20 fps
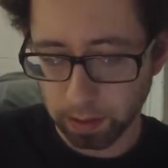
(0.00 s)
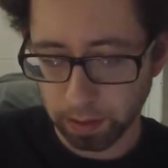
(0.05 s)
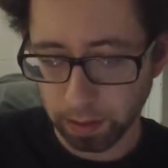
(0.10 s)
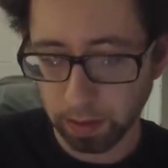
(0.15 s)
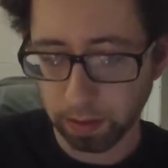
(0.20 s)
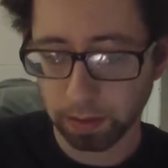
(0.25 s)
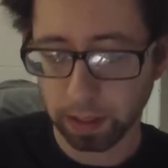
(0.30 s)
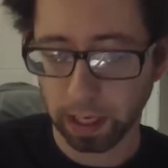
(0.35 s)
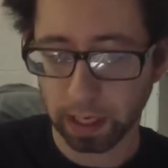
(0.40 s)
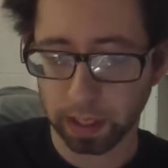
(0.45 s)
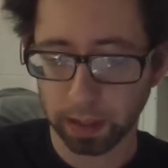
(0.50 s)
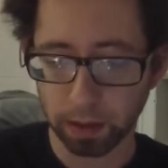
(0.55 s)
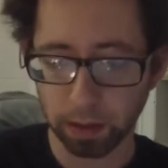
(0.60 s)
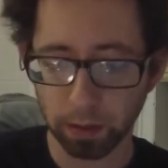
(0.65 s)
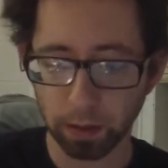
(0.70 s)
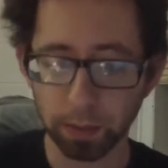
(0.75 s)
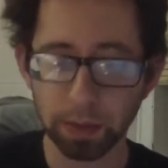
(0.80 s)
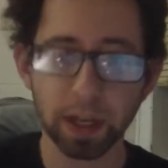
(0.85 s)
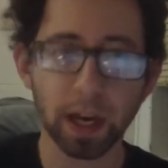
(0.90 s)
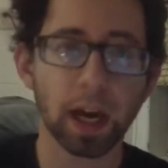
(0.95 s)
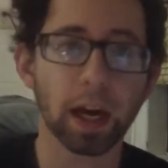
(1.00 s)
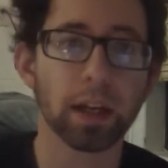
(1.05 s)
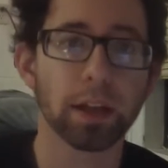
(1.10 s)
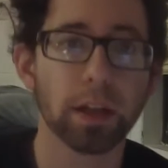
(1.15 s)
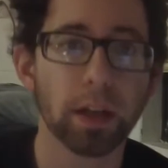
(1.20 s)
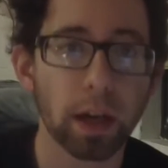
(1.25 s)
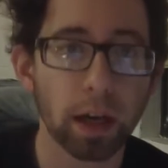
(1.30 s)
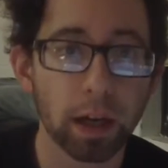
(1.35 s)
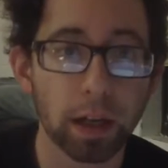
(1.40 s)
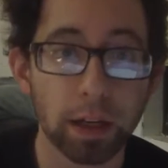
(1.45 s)
Okay, what we
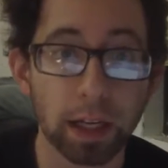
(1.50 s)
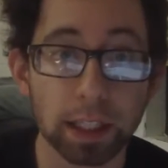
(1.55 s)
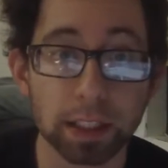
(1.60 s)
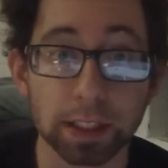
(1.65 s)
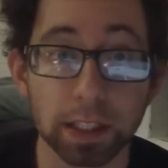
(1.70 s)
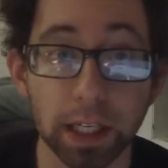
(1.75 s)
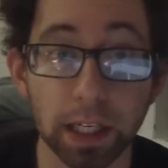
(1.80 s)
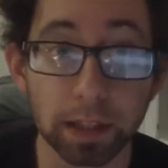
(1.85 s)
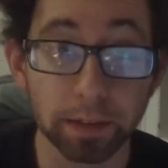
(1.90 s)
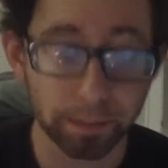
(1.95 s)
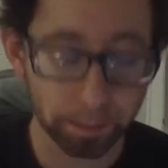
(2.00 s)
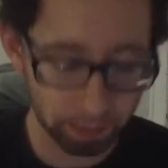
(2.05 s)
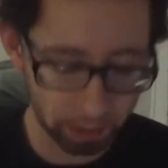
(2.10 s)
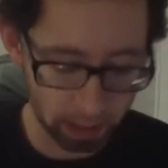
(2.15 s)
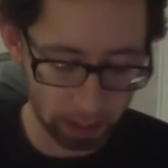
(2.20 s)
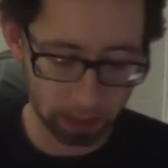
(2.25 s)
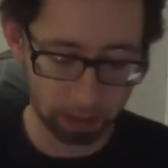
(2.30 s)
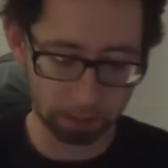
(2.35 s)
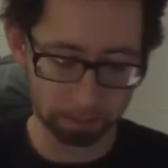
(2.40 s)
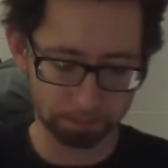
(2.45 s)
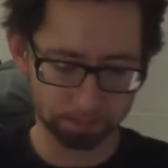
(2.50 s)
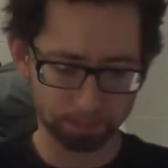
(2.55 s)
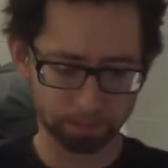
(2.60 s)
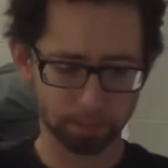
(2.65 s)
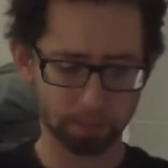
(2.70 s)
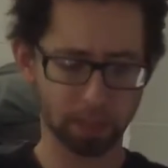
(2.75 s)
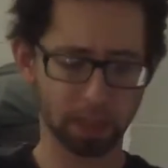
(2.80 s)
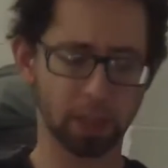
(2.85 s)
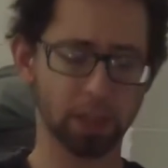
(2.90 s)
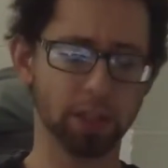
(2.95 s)
got next thing.
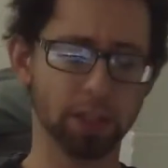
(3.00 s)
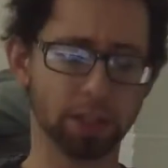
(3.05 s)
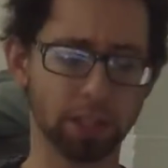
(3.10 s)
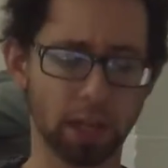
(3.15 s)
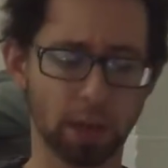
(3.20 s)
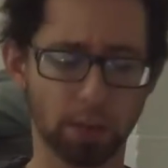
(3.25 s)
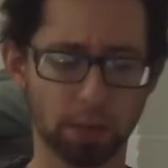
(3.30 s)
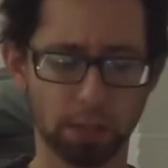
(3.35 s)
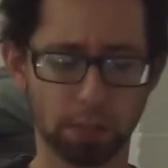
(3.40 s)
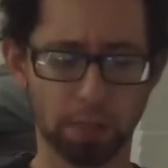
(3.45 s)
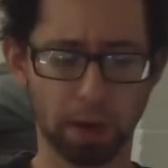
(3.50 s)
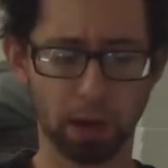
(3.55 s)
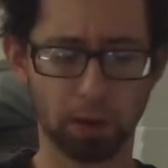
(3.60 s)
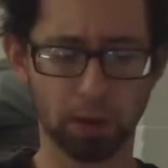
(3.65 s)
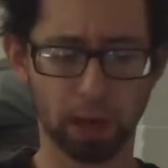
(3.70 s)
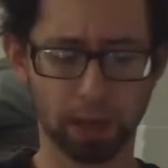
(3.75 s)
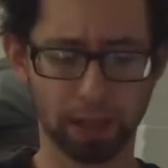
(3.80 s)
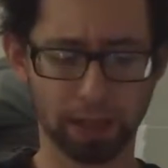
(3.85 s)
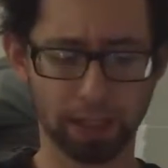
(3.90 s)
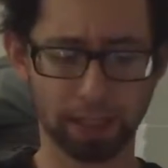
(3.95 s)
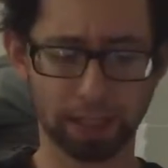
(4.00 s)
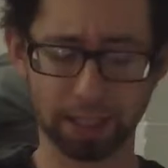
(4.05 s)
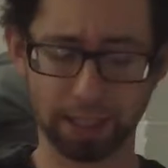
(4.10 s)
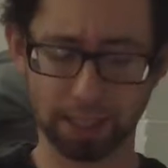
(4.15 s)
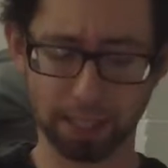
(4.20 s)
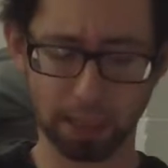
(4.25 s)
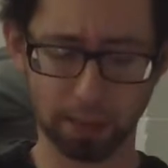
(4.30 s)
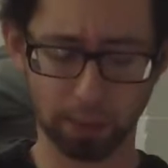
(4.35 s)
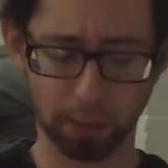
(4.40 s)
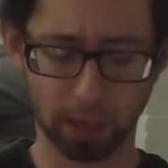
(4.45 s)
This guy was about, I think, the
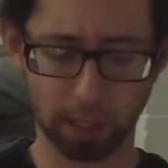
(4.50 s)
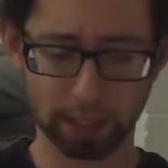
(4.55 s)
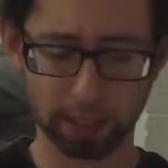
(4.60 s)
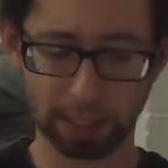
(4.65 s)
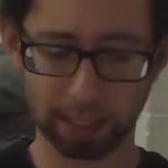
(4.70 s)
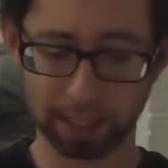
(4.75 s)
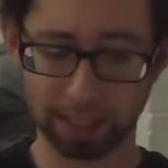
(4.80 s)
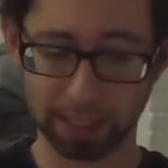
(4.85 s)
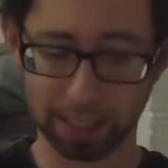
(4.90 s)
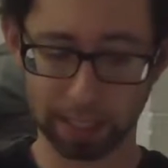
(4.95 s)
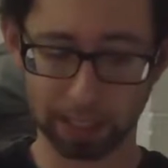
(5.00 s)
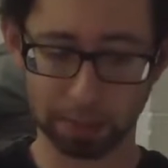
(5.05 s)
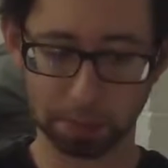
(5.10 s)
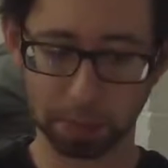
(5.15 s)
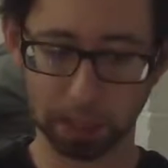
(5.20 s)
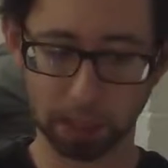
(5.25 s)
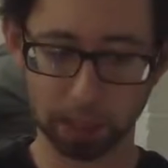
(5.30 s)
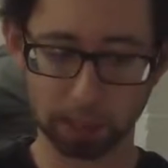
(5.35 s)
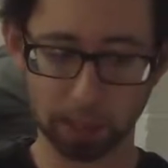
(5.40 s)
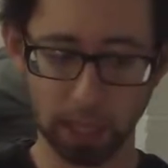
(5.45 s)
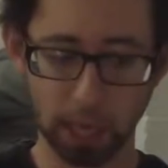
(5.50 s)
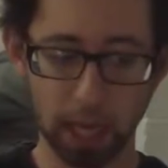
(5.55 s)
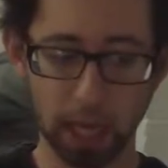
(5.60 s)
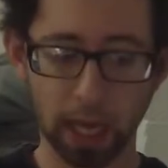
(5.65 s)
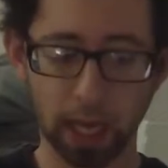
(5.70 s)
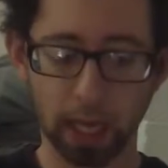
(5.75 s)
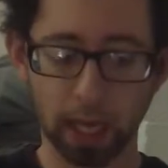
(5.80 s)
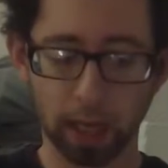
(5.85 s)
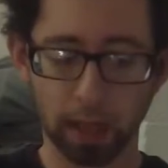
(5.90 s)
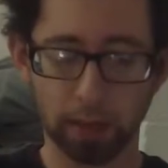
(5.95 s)
same price, like $6.
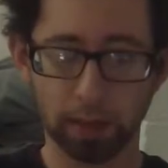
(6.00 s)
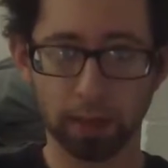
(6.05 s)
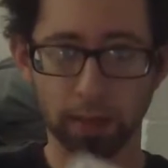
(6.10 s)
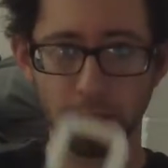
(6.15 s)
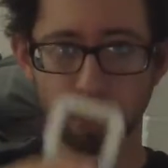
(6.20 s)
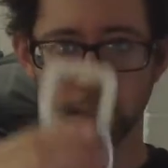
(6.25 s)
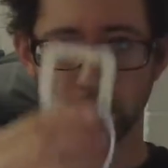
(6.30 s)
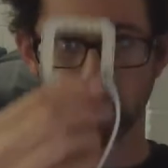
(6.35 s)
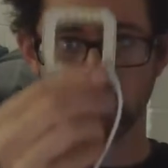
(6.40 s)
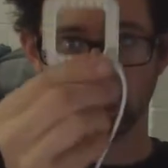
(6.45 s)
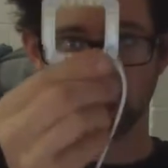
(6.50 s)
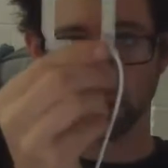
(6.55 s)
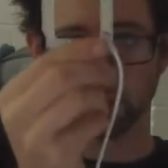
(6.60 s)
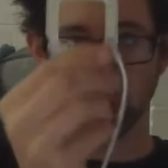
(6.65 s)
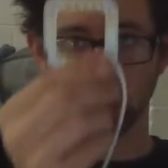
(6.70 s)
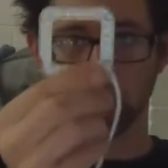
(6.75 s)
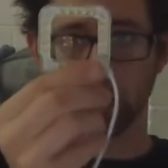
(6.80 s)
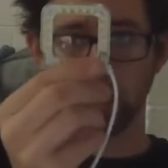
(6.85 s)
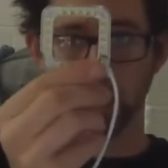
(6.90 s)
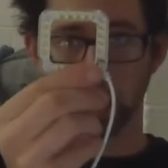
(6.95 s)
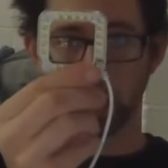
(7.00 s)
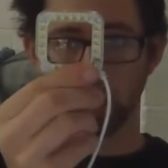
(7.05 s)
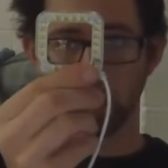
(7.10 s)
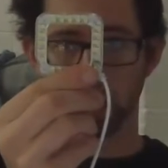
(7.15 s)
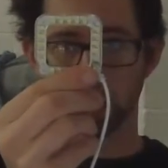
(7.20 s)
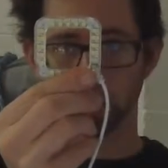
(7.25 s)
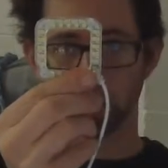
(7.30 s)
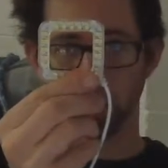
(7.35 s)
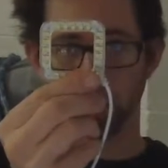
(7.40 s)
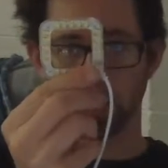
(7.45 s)
This
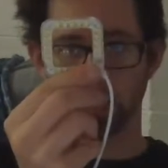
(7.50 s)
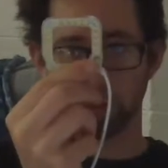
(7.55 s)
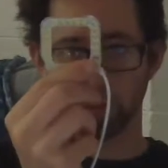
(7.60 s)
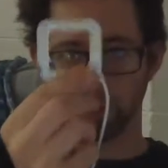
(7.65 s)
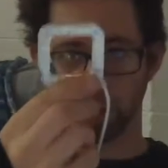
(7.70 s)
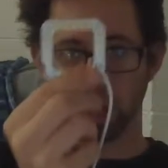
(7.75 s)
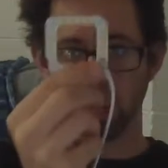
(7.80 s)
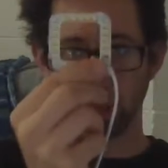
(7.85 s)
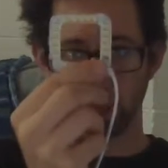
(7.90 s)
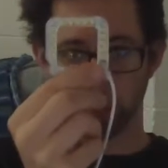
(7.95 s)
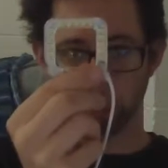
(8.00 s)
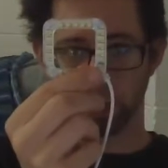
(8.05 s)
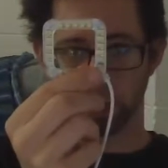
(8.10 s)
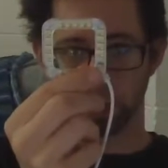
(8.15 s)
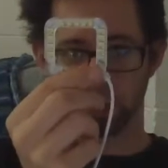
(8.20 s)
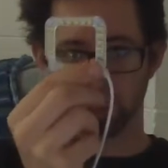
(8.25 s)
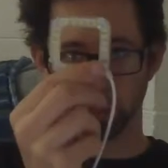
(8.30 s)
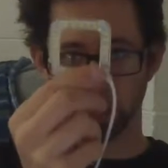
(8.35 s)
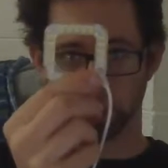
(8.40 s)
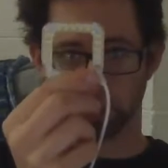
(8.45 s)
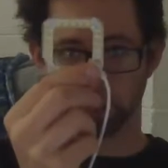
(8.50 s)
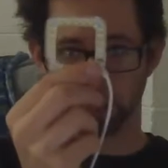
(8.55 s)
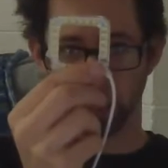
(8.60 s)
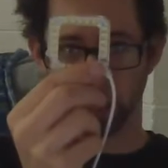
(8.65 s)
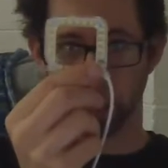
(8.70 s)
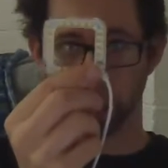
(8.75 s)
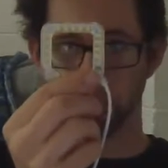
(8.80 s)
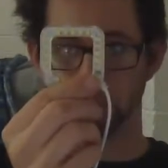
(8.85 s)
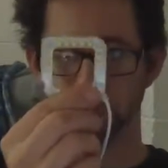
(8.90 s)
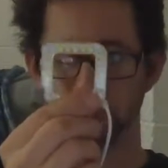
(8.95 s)
is one of those light rings you can
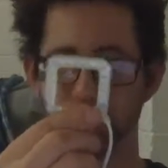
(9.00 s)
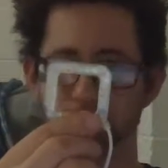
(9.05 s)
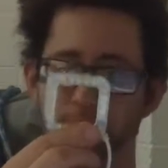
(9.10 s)
get,